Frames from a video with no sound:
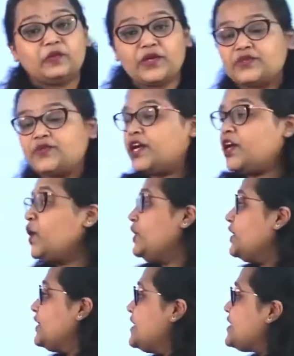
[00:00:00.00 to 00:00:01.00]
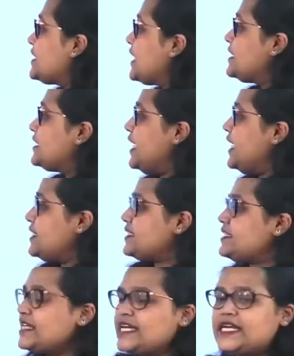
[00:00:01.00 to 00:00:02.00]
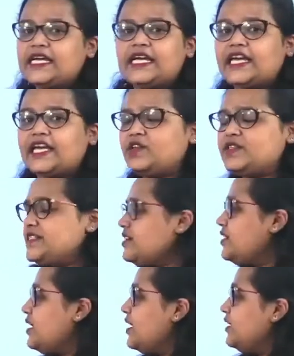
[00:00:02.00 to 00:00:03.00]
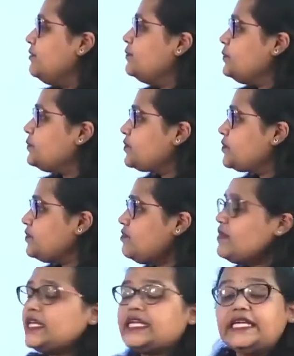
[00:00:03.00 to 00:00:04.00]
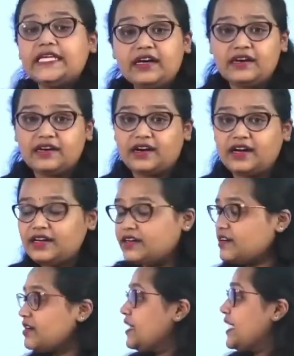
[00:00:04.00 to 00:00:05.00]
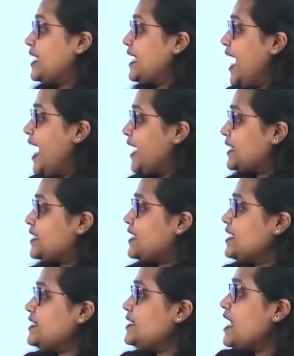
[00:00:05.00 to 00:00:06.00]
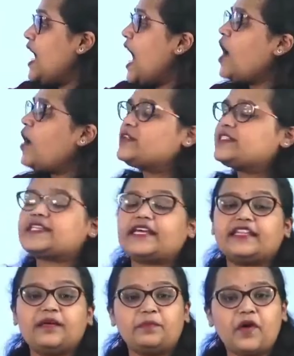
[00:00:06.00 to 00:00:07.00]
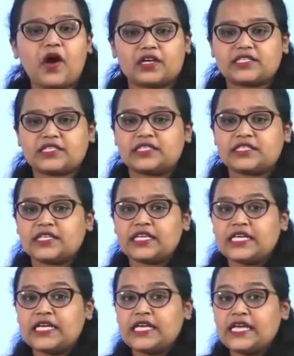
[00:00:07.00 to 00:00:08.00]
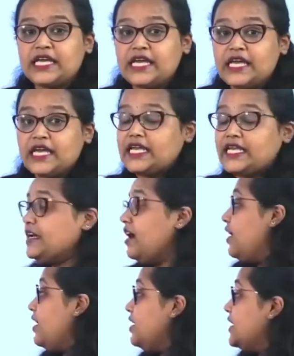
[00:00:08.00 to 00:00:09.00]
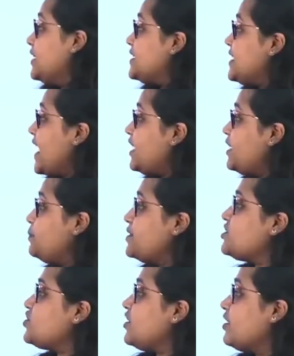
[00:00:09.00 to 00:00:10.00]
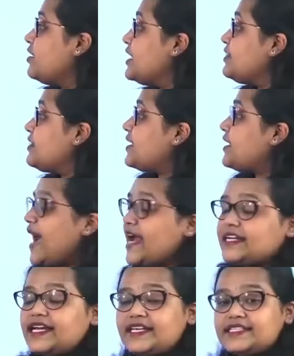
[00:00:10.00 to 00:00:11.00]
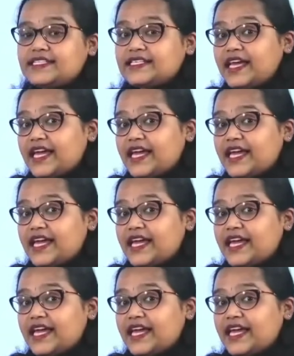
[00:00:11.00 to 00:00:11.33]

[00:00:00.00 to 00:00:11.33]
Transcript: which we are going to discuss is, can you see here? Here, cat is outside the box. Here in the second picture, the cat is